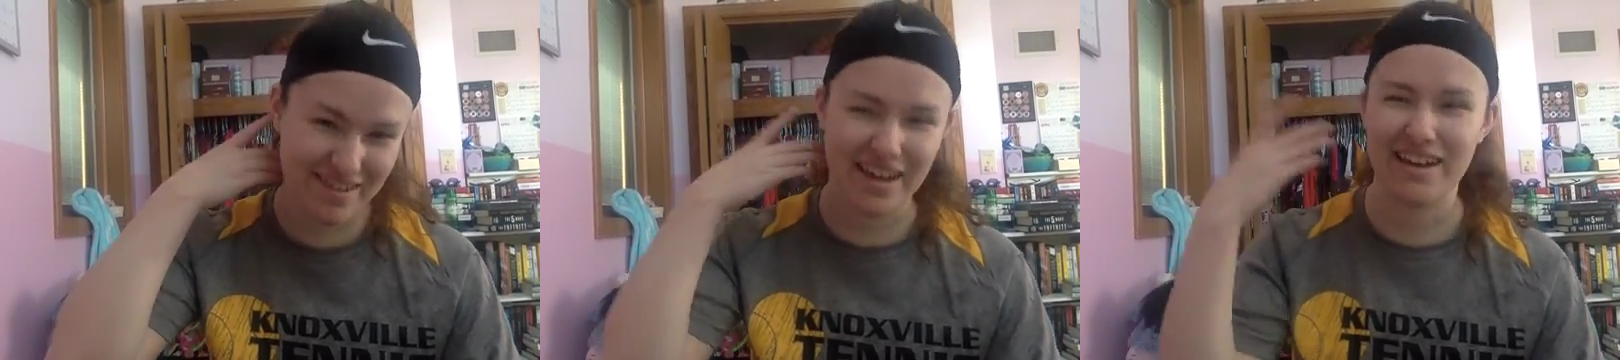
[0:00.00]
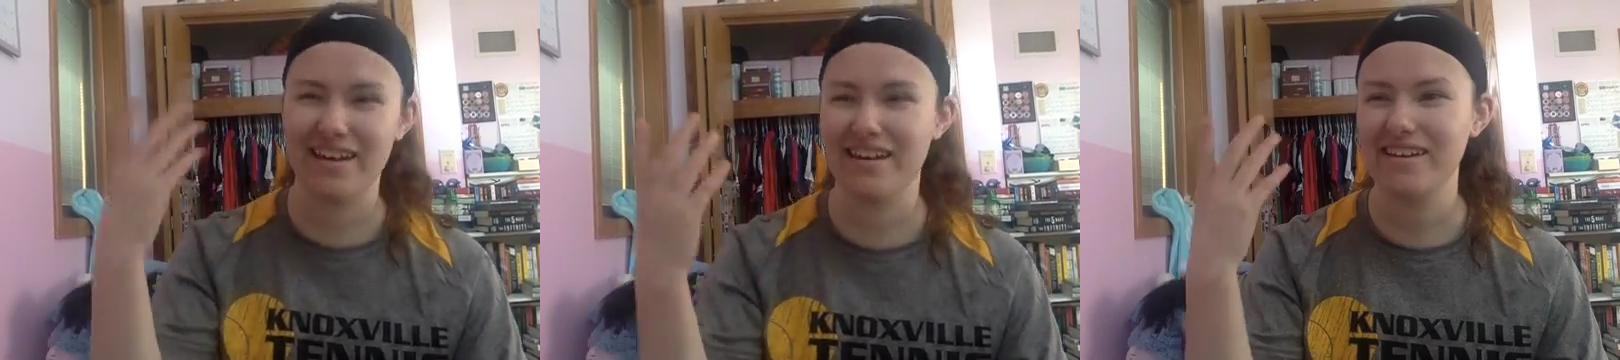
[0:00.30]

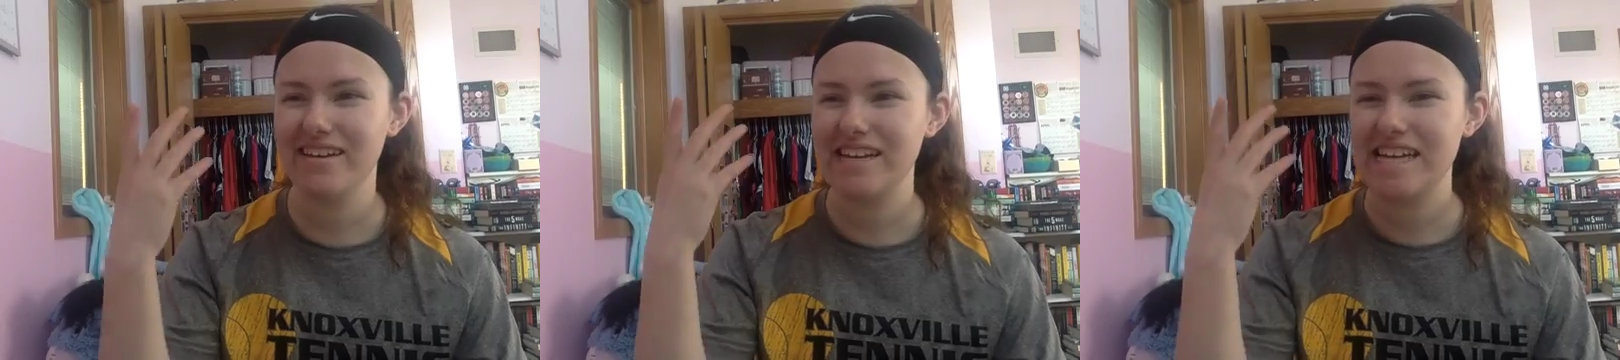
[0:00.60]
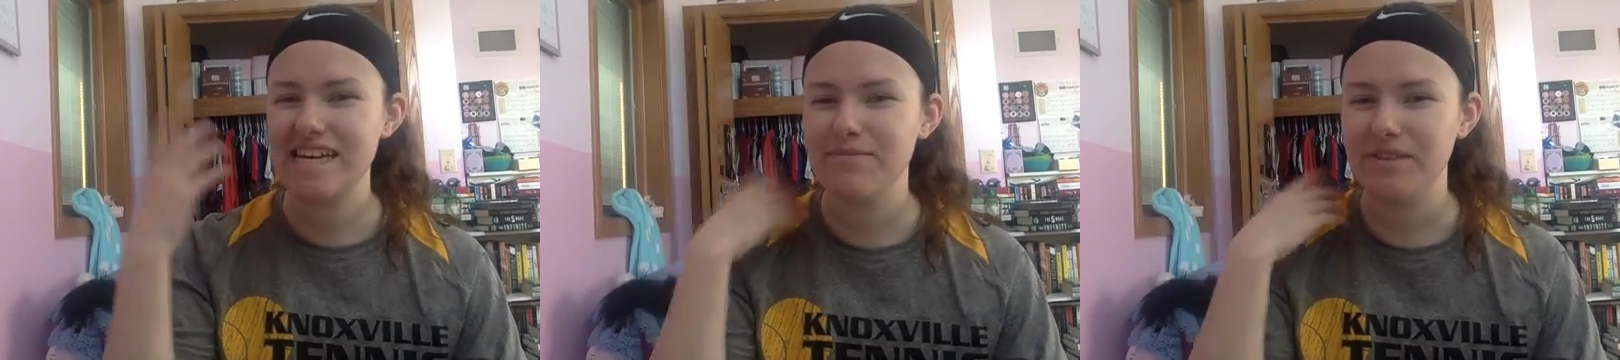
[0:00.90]

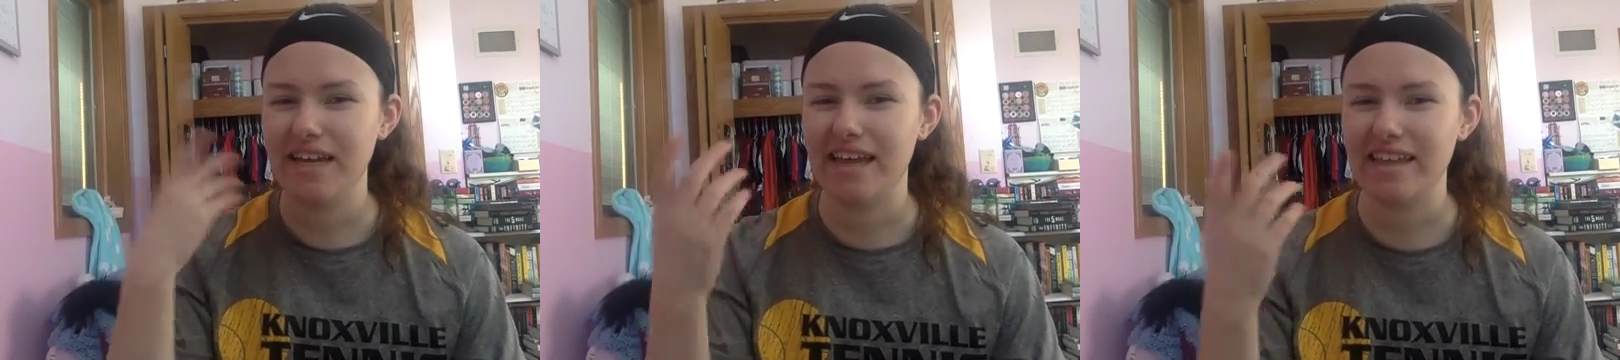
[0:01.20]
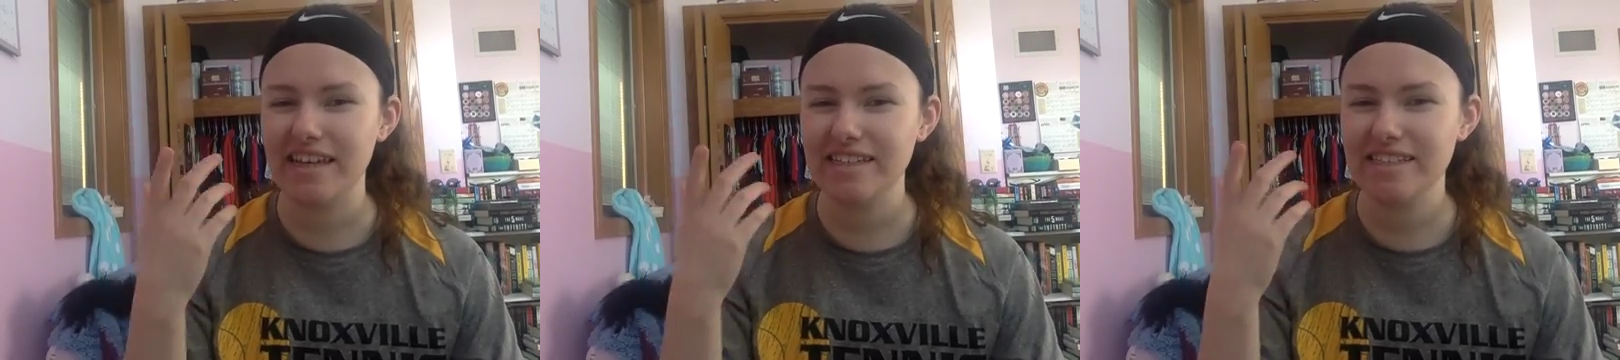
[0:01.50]
But yeah,
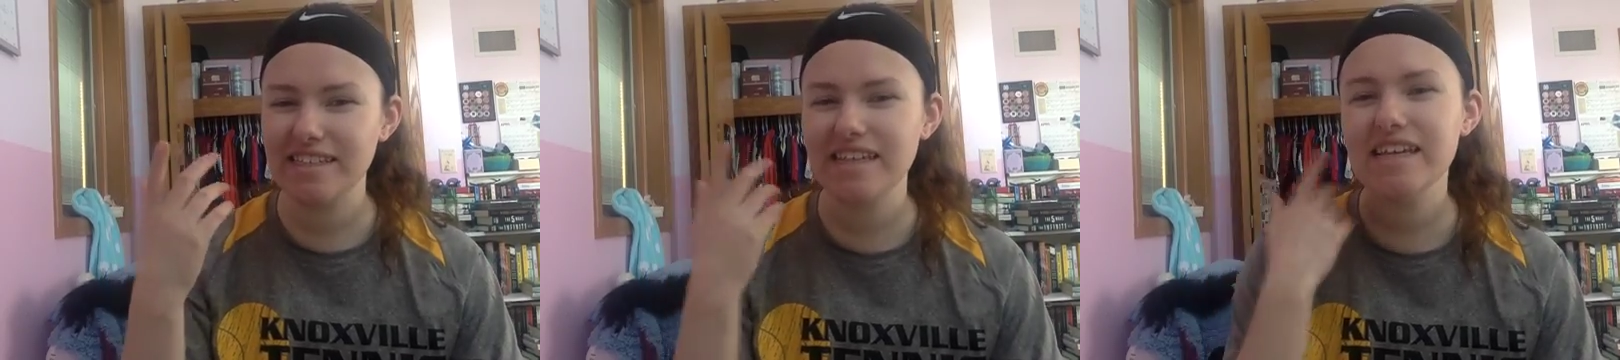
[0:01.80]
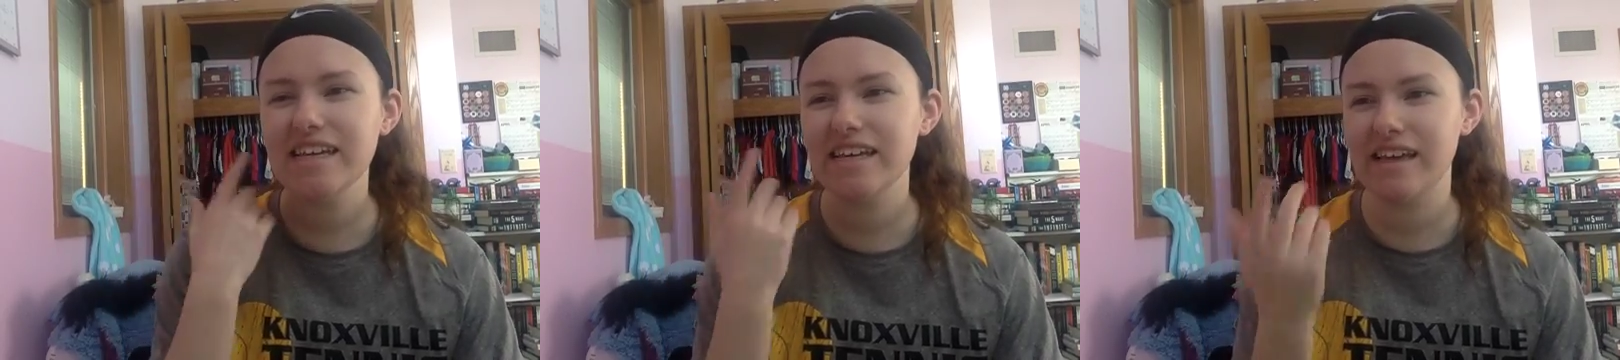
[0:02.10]
that's
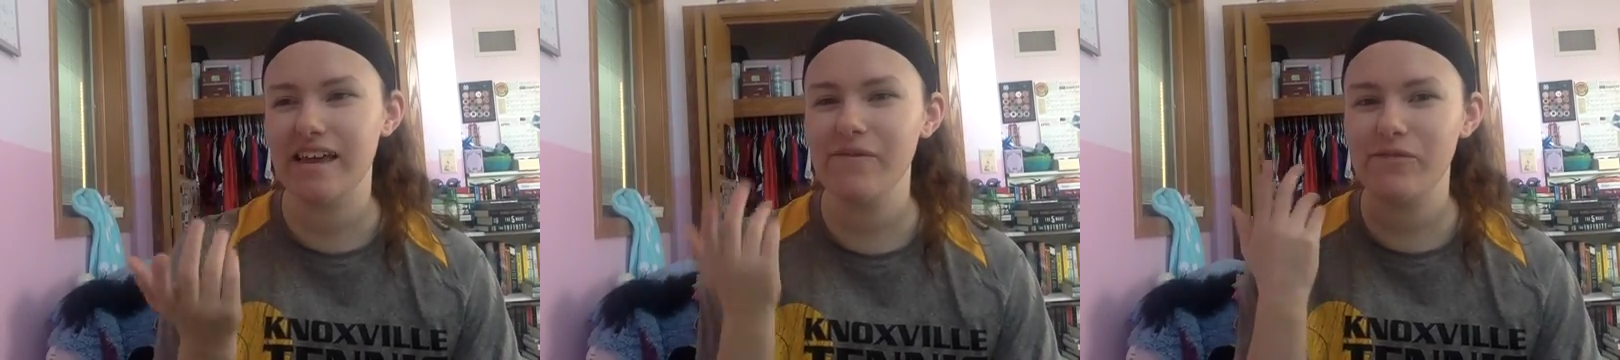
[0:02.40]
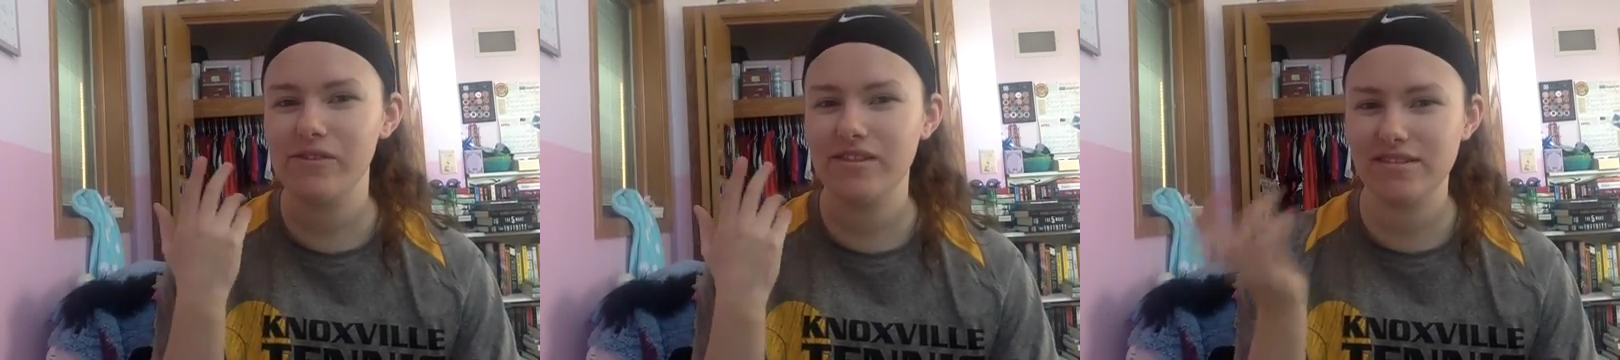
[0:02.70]
it
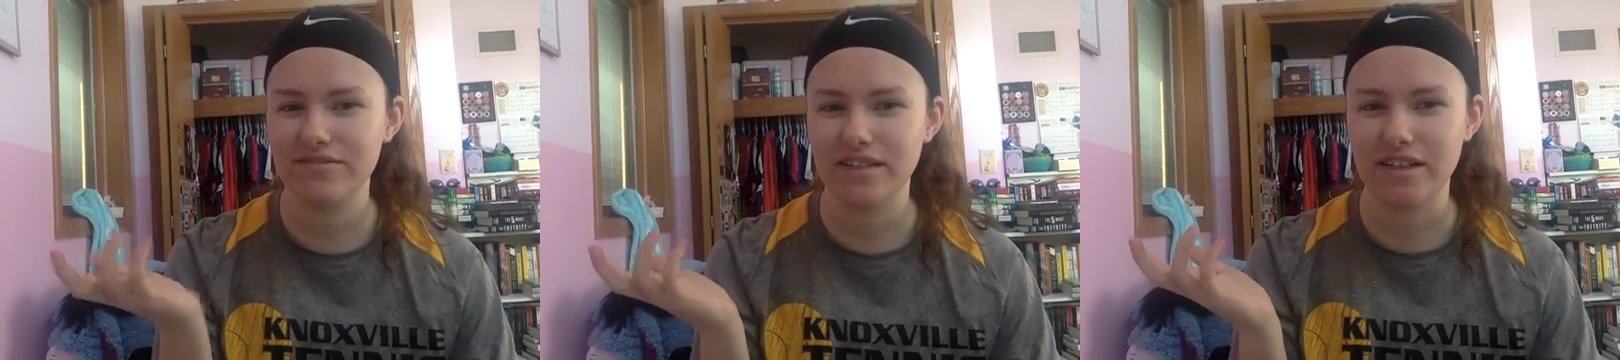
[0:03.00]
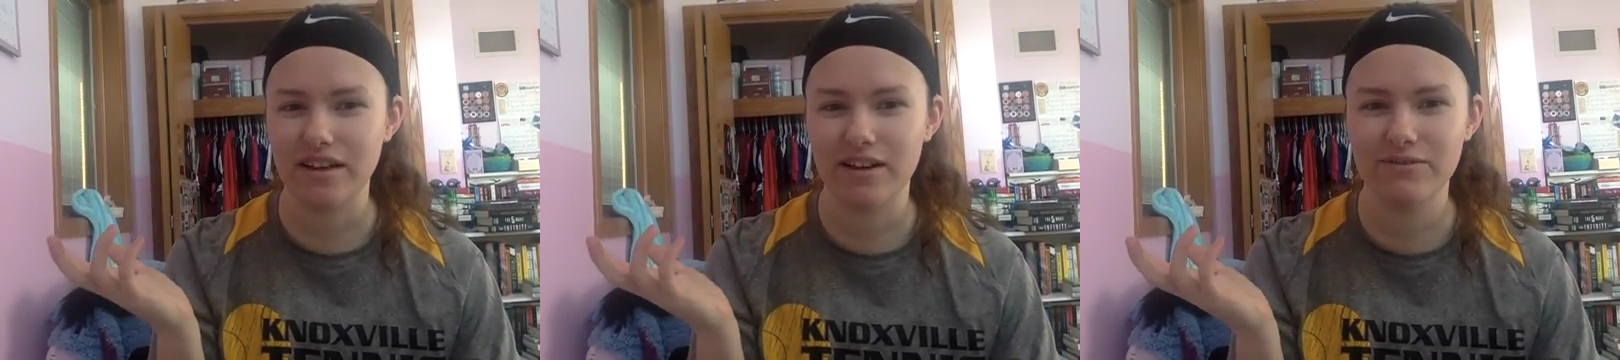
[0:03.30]
for this
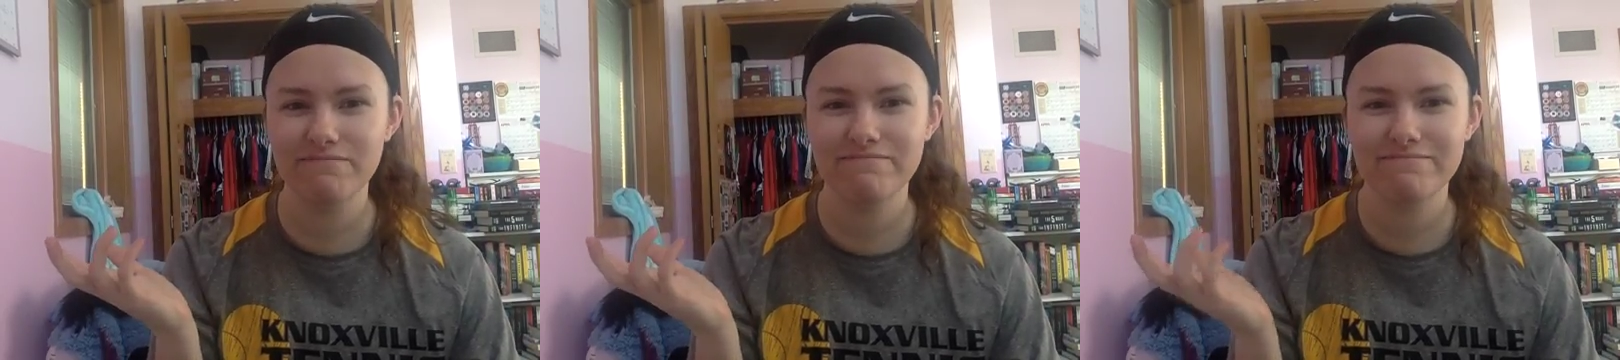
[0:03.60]
video.